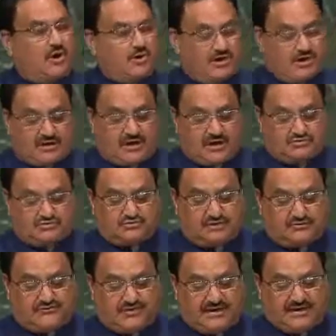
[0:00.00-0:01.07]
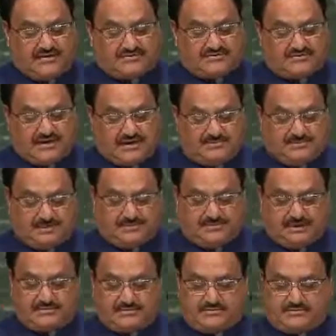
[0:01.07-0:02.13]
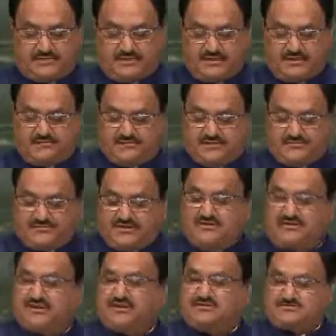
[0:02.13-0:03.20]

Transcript: on account of AIDS epidemic 15